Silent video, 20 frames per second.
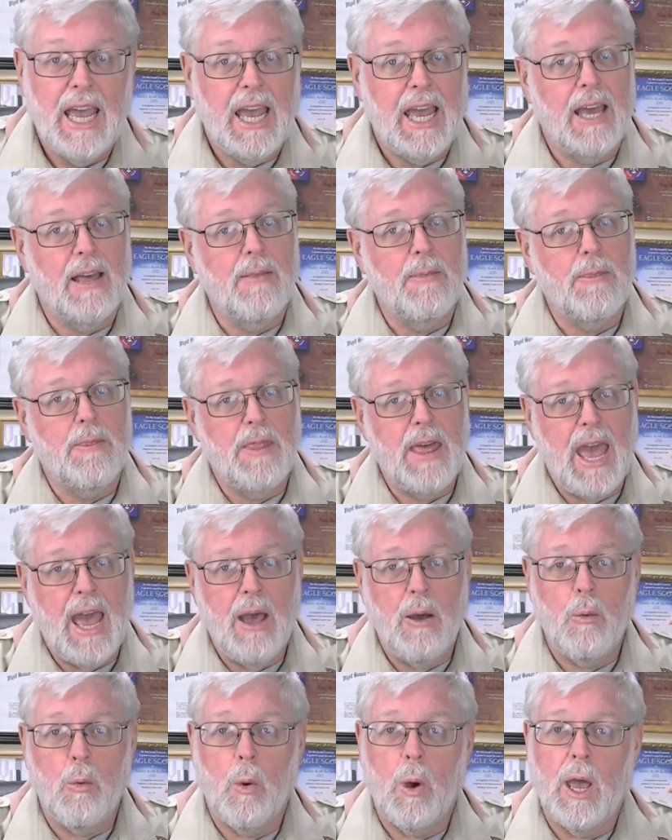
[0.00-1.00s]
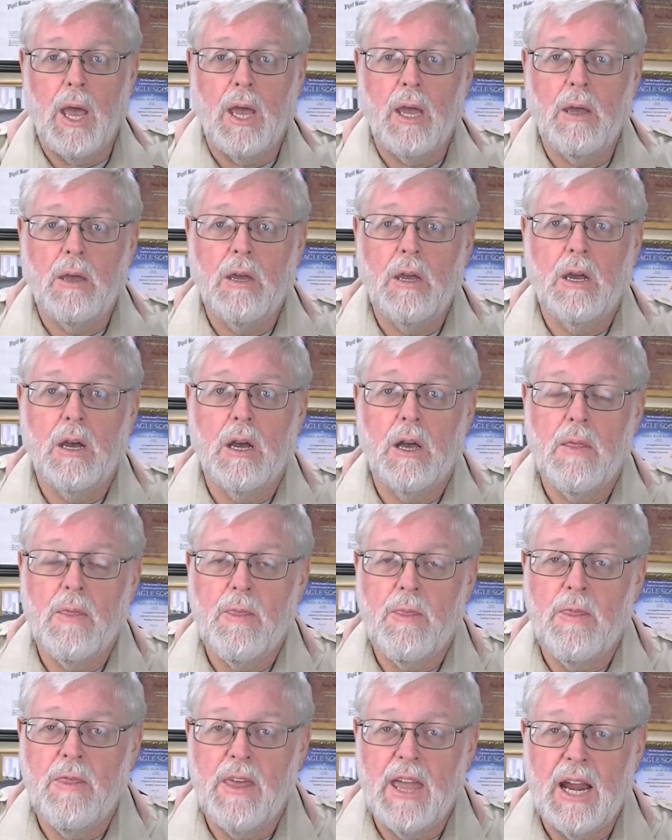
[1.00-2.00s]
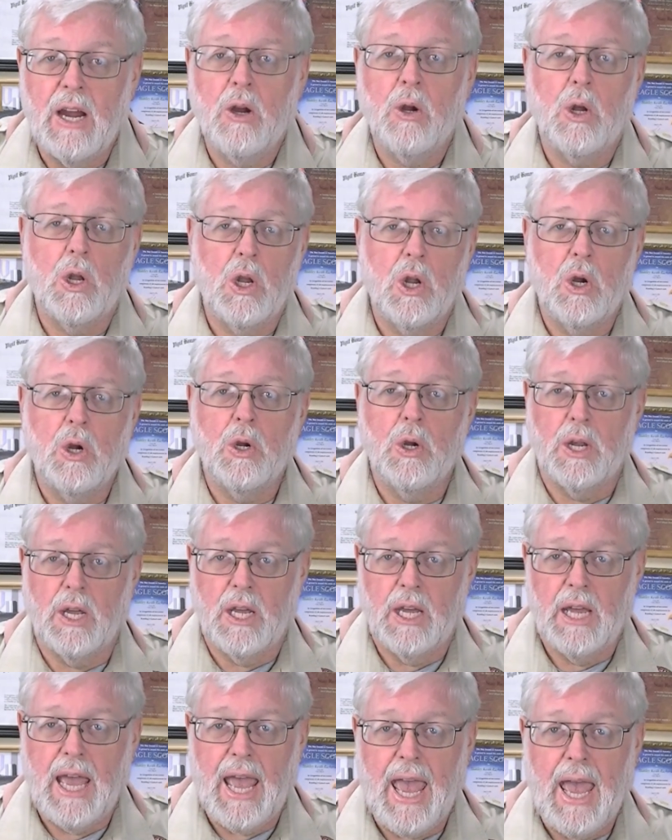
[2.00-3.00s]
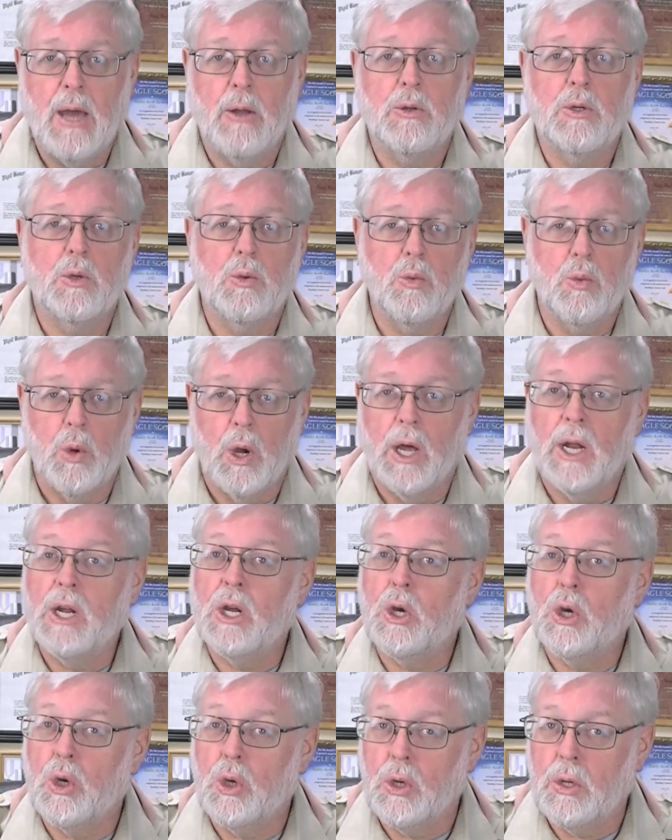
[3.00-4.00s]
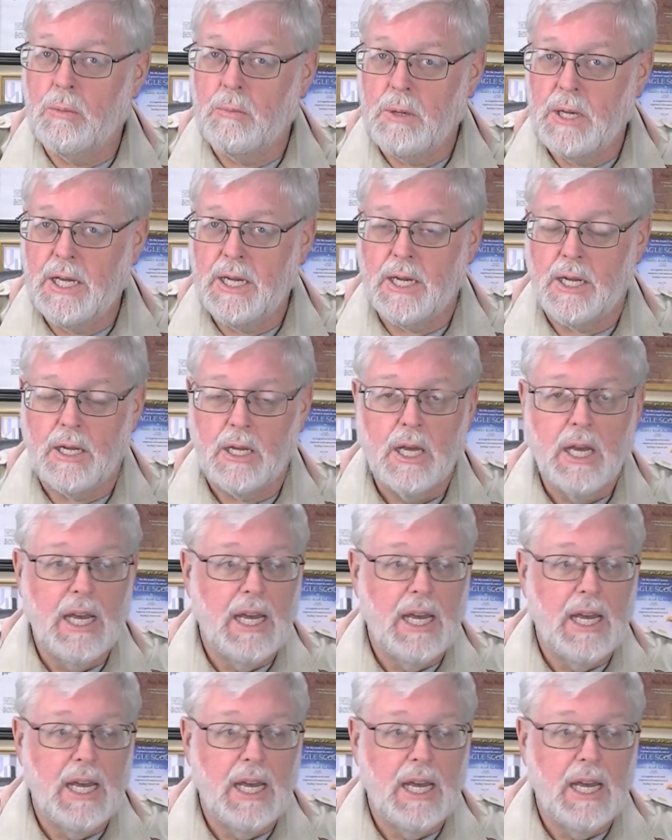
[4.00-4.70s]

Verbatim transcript: And that way, they're learning how to run a good meeting.